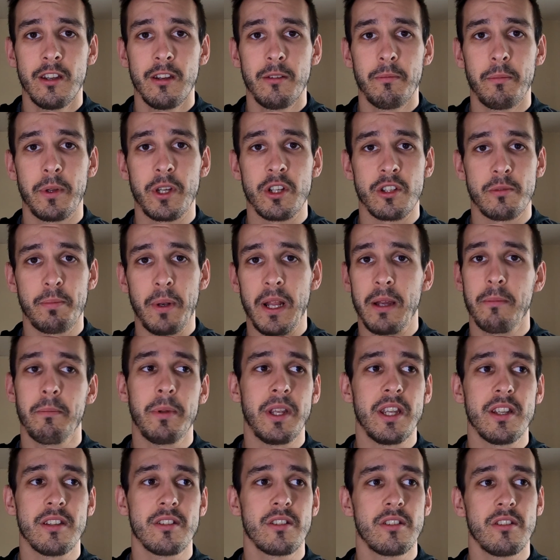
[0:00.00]
because plan
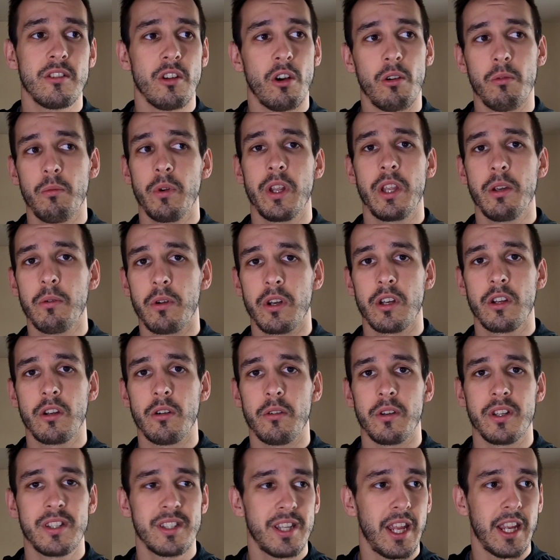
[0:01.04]
B is not where you want to go.
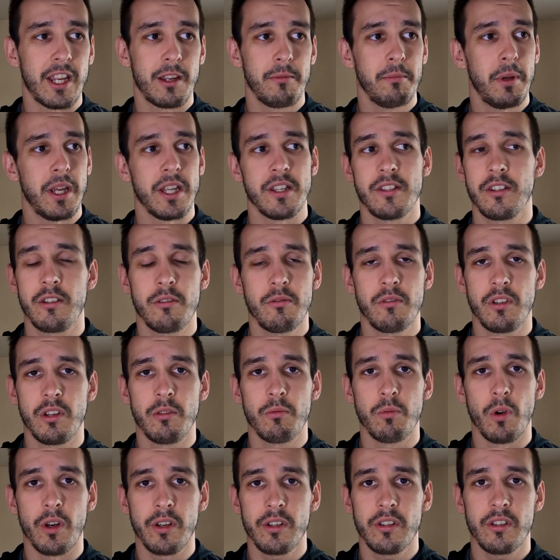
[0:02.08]
It's second best. You
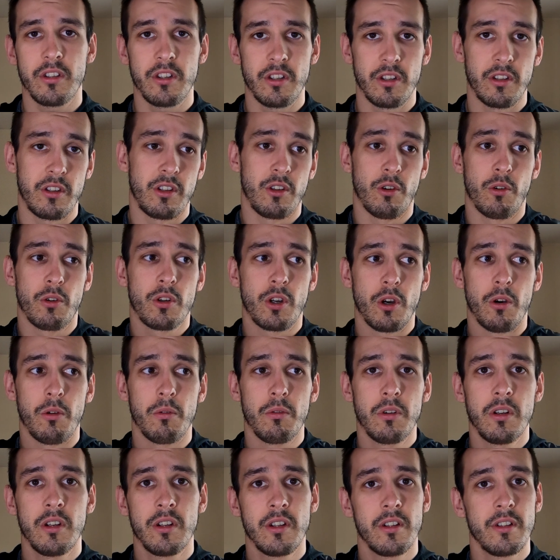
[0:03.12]
want your
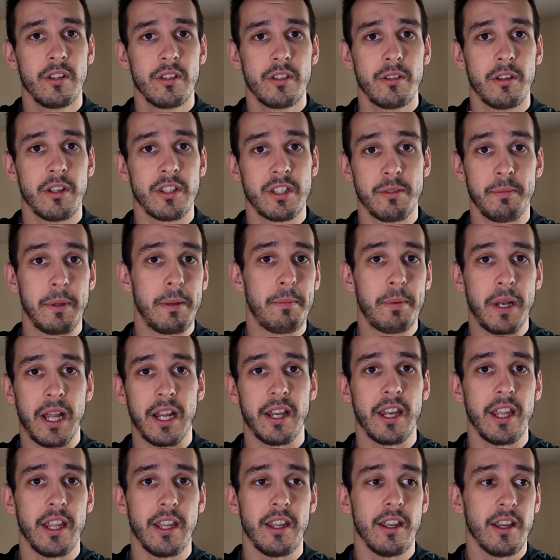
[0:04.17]
goal to be plan
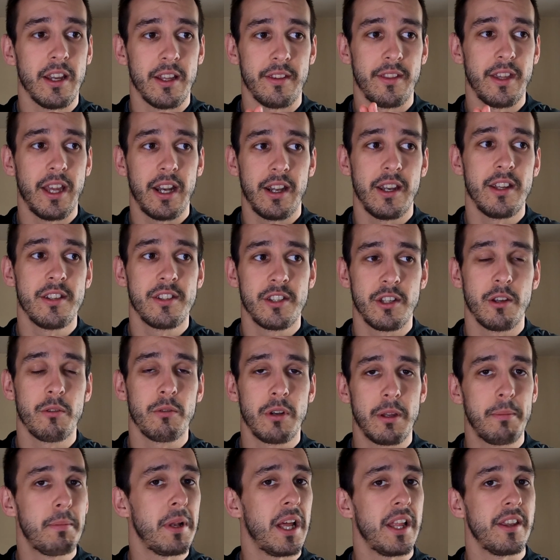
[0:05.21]
A, and that is the
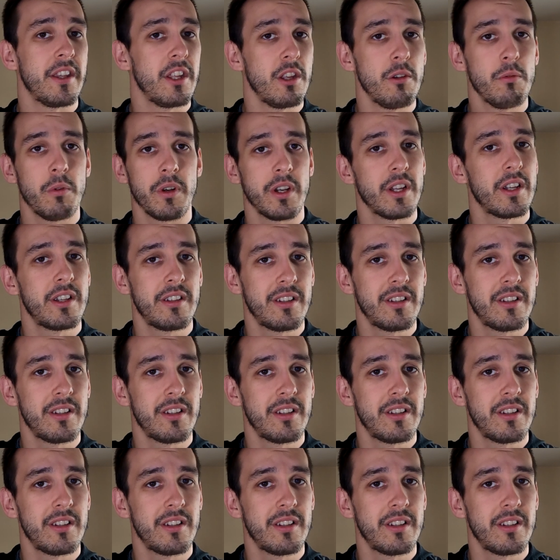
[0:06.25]
only plan that you want to